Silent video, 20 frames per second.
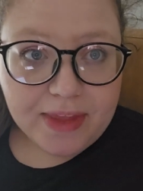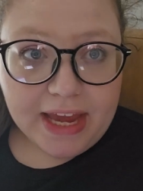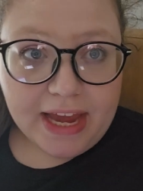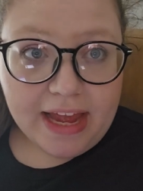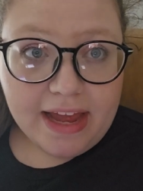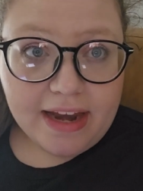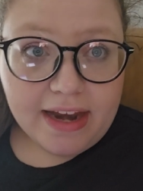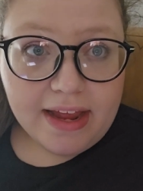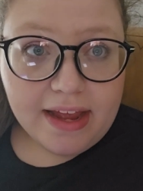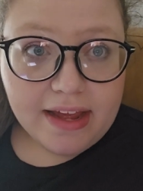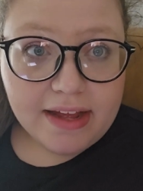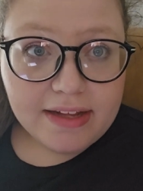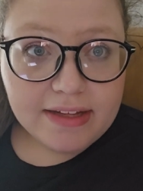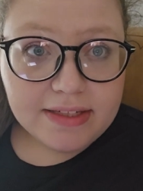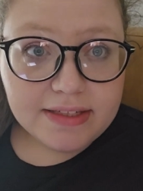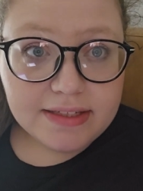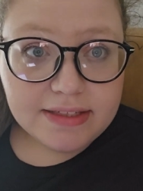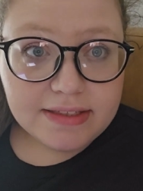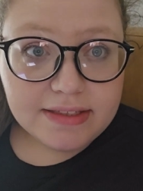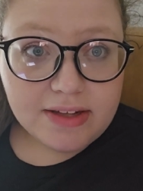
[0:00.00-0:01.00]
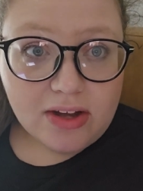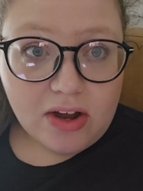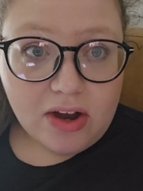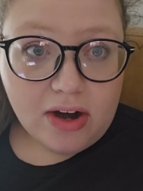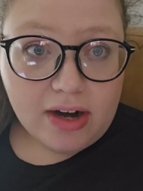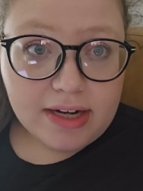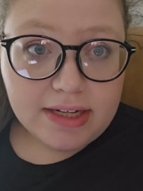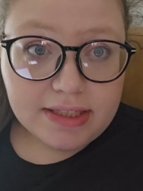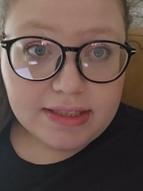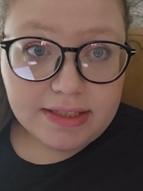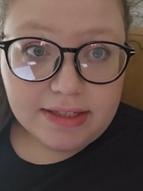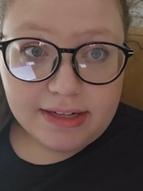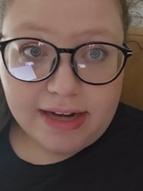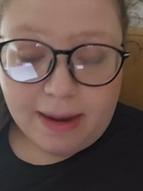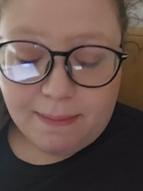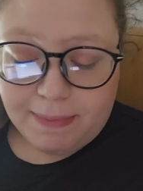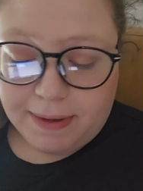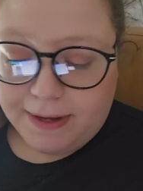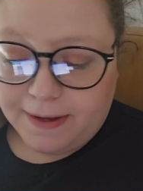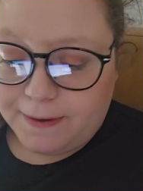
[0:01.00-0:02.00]
It is Ari's still
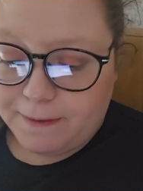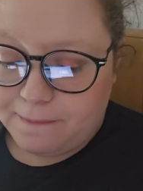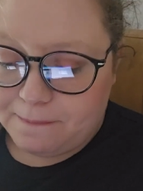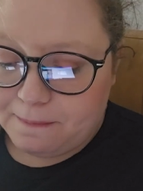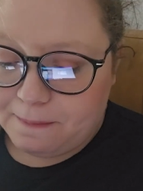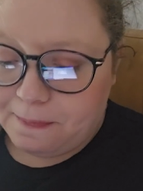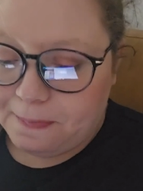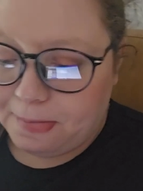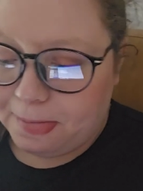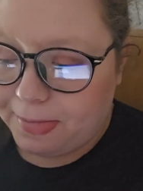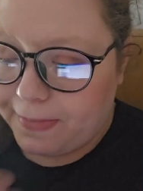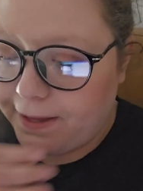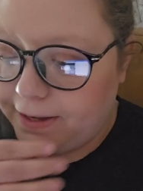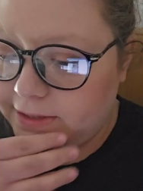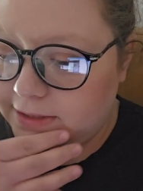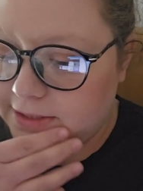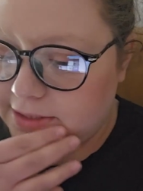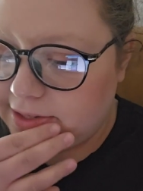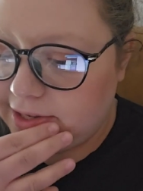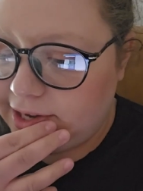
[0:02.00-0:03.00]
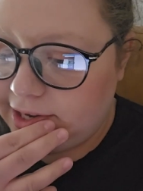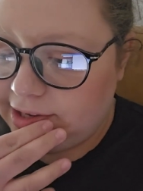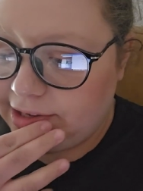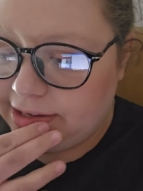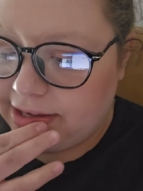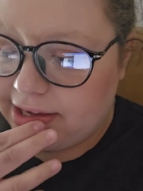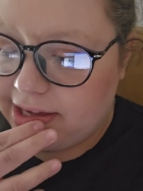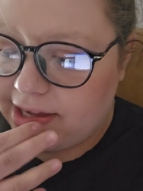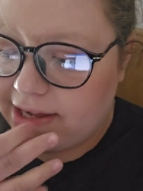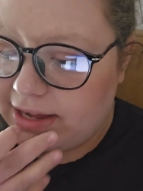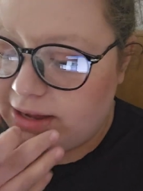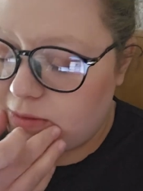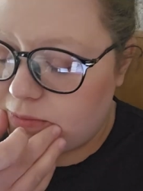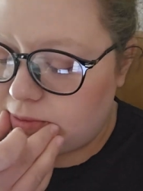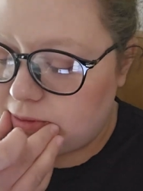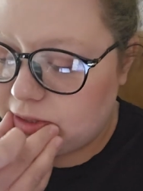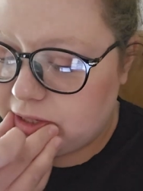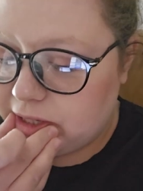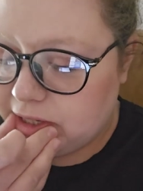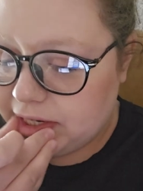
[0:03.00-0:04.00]
napping him. It's like uh
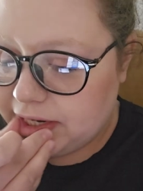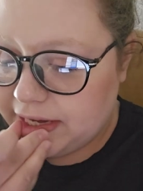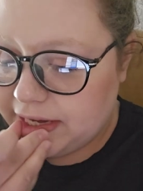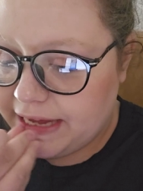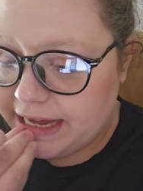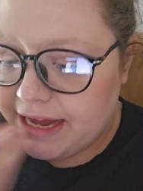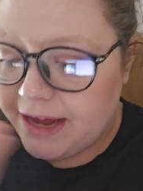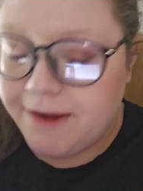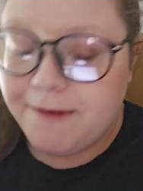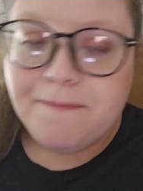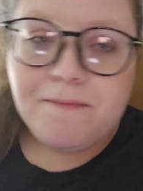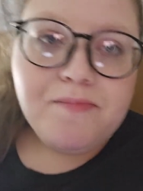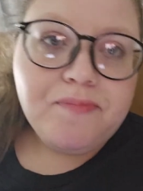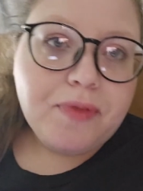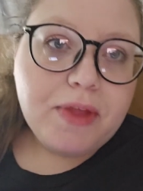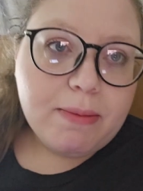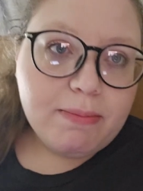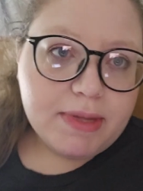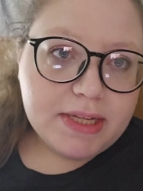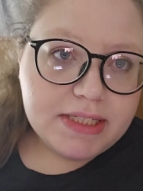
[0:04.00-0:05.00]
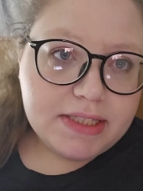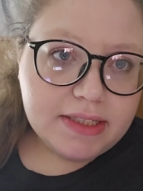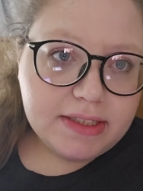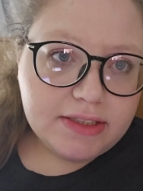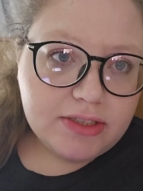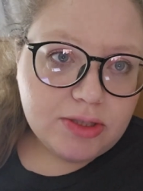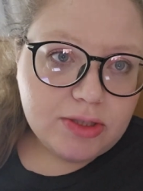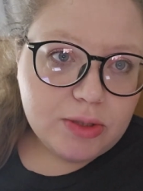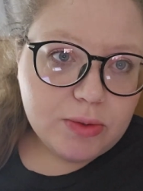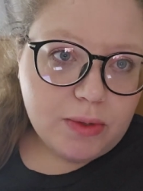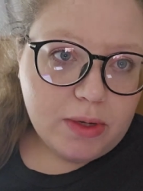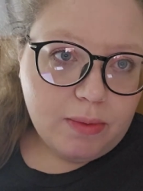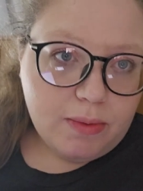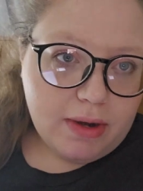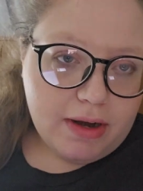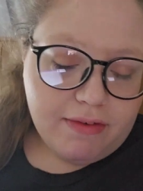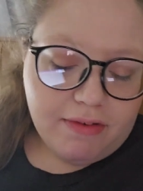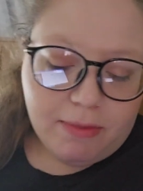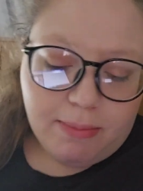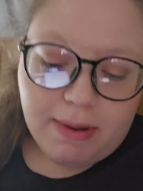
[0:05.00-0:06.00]
1:30. I'm listening to a
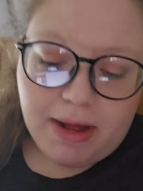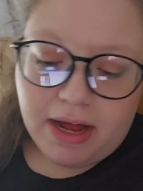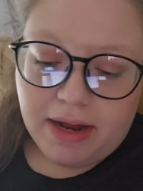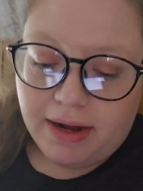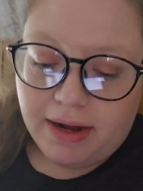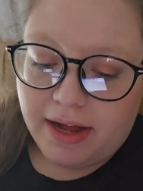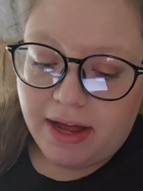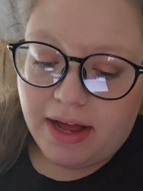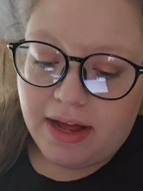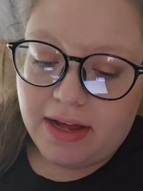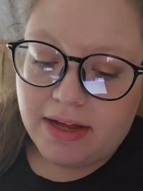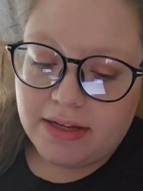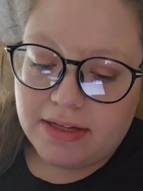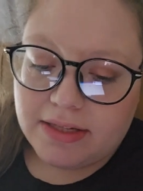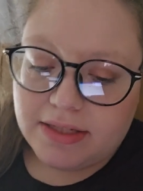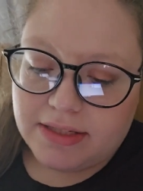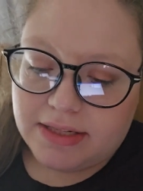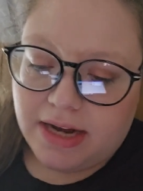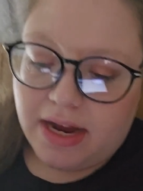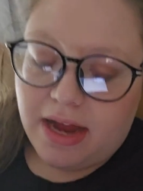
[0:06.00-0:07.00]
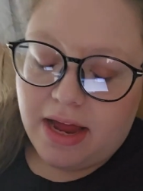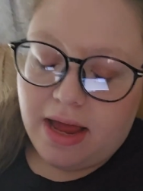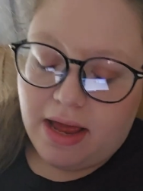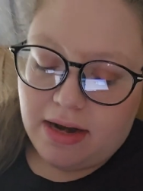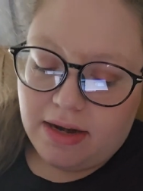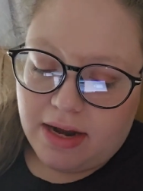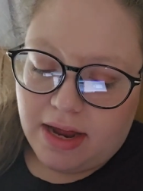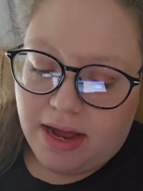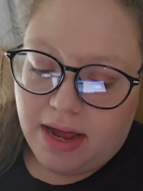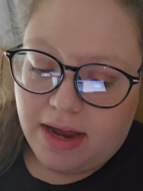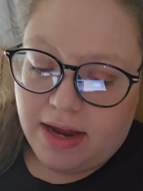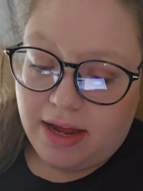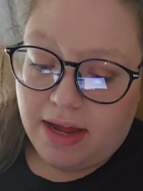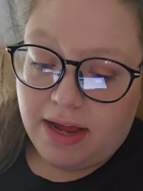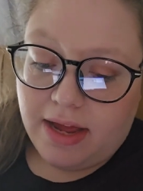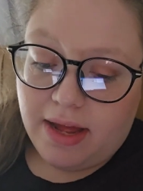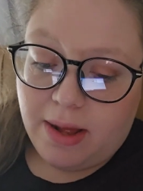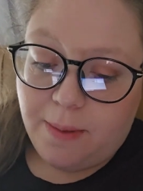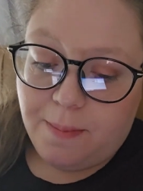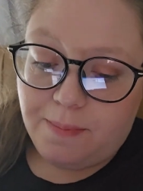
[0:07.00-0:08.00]
21 Ever podcast and I
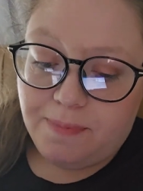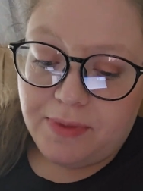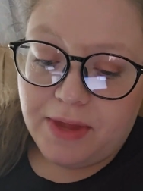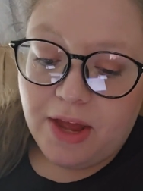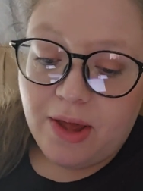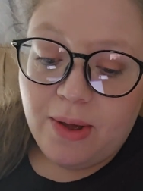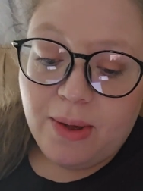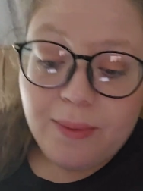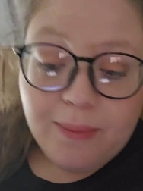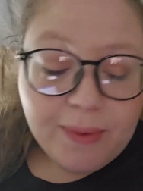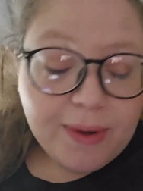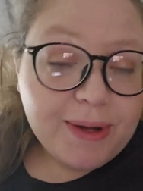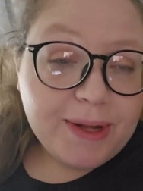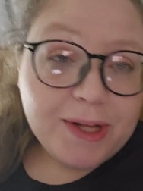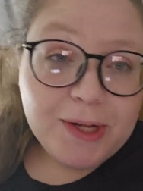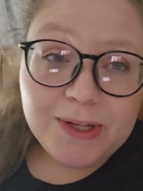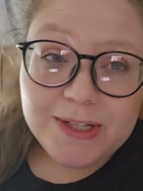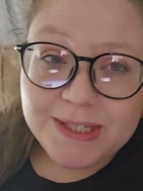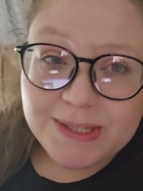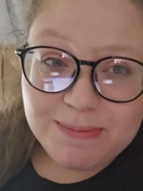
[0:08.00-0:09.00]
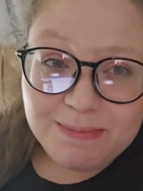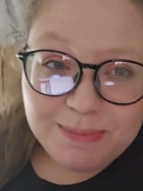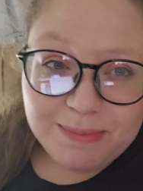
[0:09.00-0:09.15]
am working on some